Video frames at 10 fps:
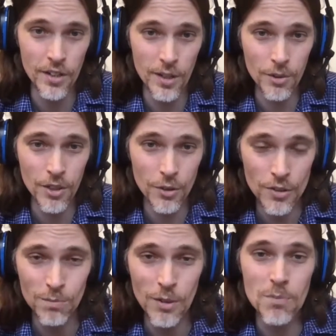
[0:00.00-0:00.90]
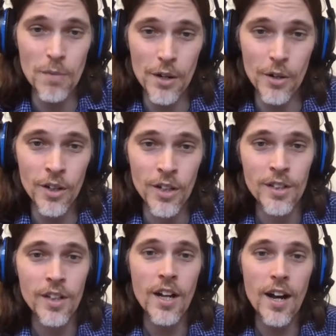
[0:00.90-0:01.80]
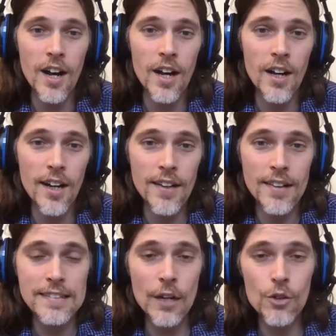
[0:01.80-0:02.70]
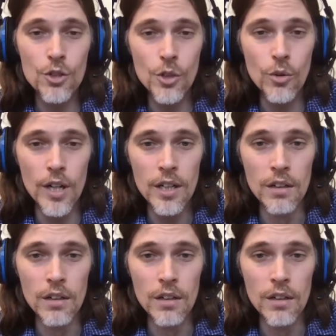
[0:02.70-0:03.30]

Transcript: I'm going to do this right. much better. Uh, and that's how you do it.